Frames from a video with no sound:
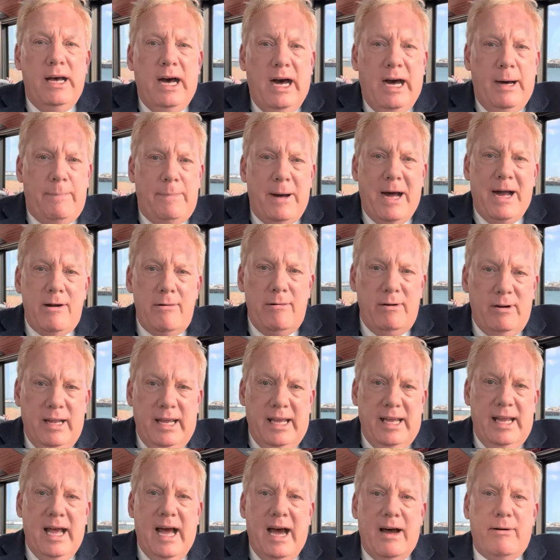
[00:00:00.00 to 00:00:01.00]

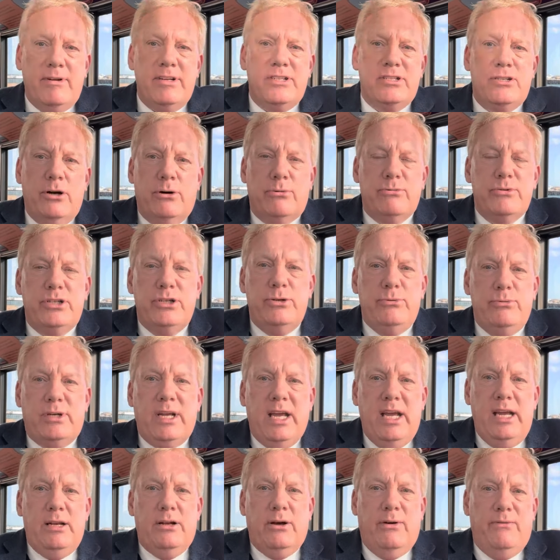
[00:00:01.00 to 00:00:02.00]
Apparently, Harry's not too
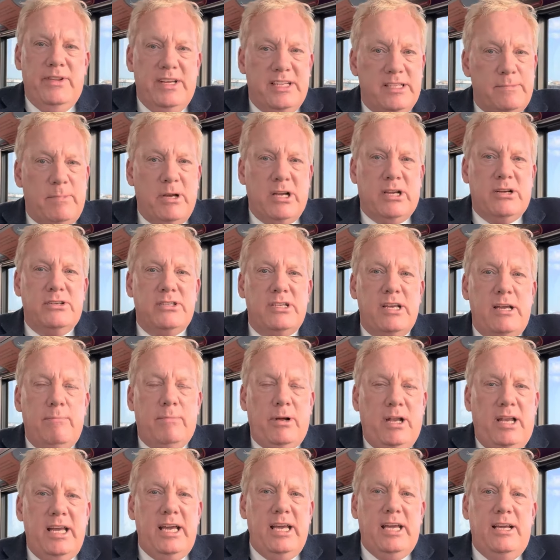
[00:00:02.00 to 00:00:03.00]
keen on this because he
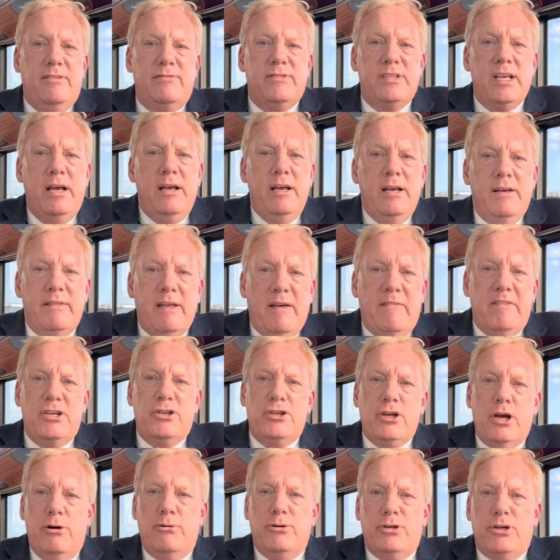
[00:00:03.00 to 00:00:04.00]
believes that the
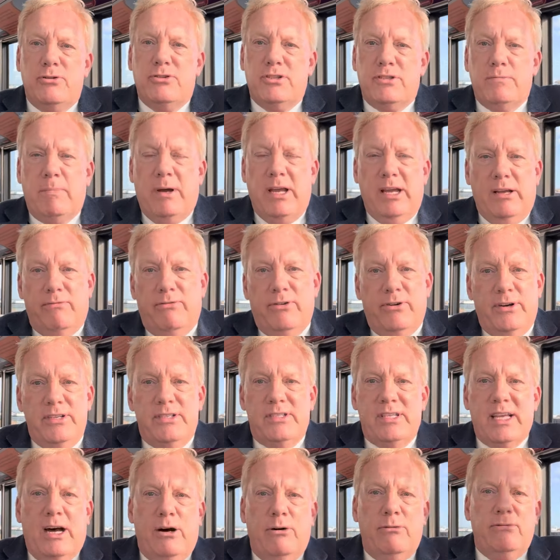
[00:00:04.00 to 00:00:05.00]
show should speak for
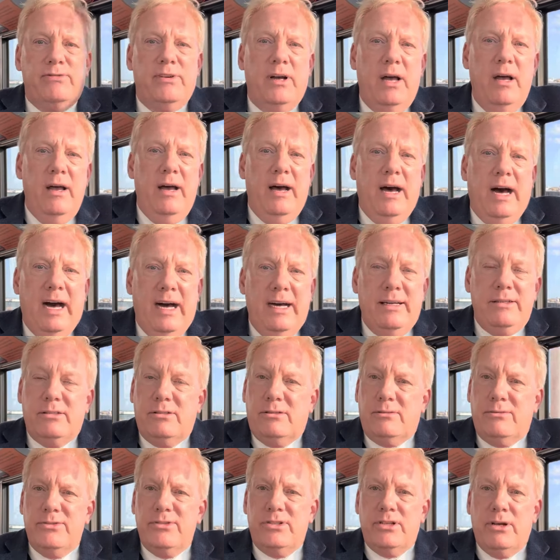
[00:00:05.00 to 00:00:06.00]
itself, and
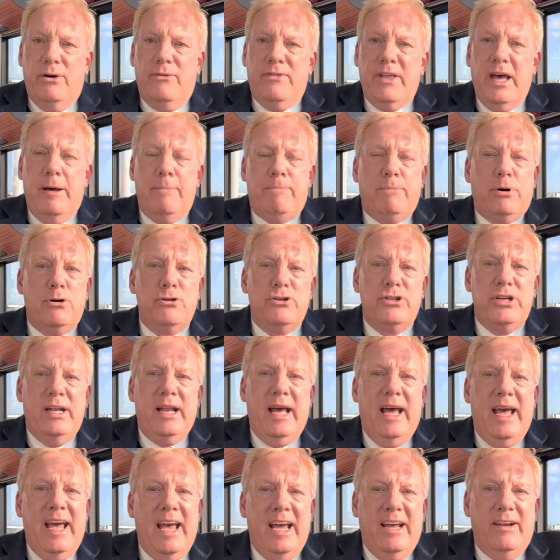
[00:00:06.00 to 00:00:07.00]
also they're pushing
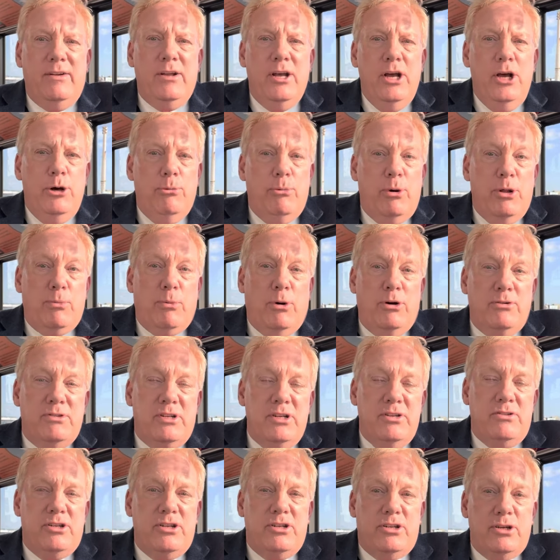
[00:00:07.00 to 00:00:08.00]
ahead with
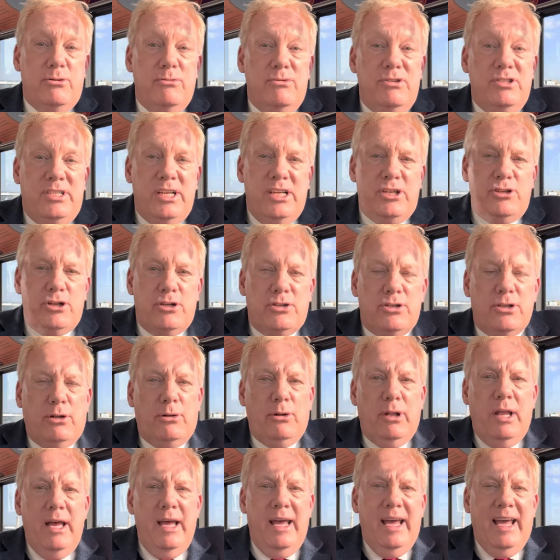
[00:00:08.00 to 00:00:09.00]
wanting to do
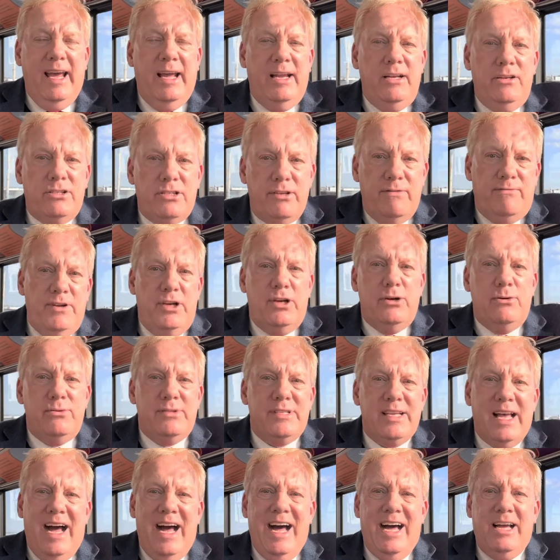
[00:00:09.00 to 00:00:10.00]
digital
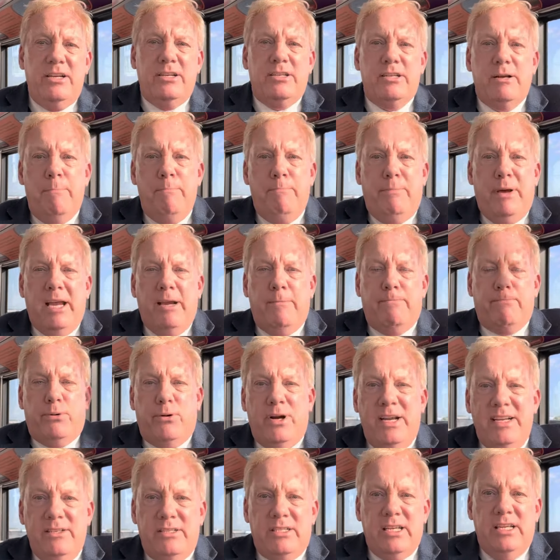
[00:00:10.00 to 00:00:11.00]
interviews and big
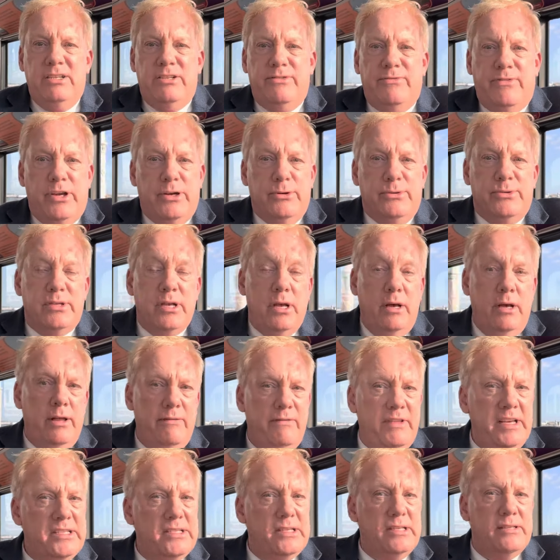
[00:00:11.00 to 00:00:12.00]
print interviews.
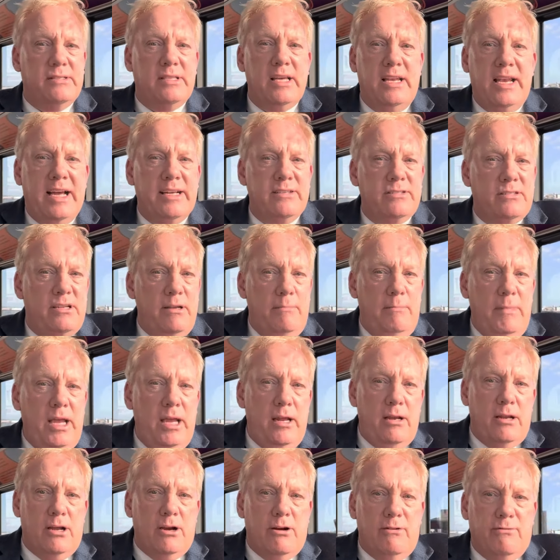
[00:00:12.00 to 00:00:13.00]
This is the nasty
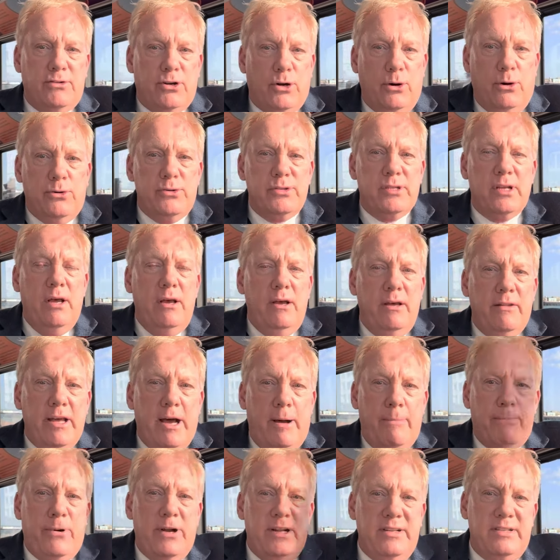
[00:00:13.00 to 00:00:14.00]
media, of course,
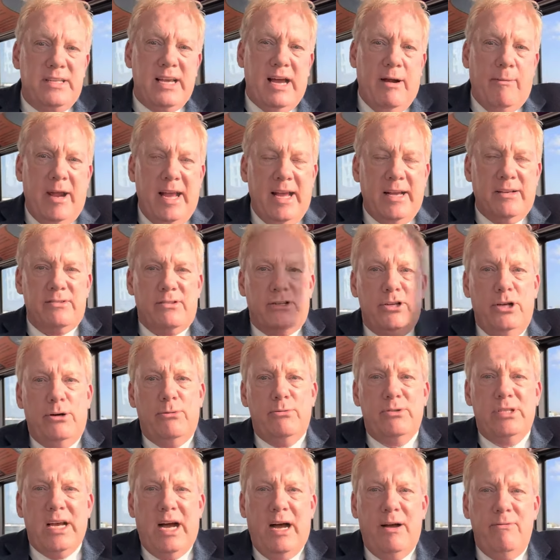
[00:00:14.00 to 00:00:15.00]
that Prince Harry has no
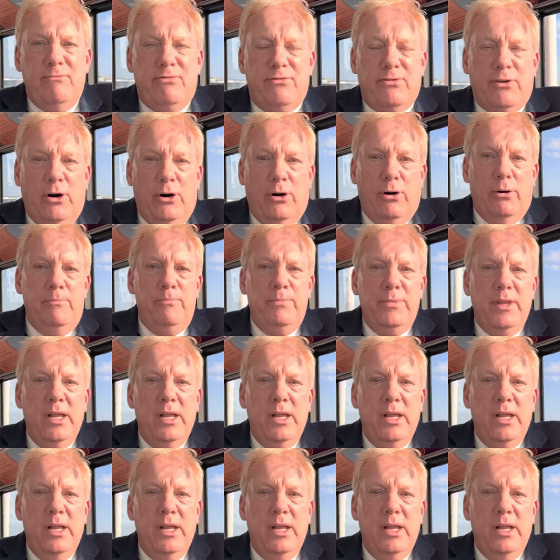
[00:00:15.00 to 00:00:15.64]
time for.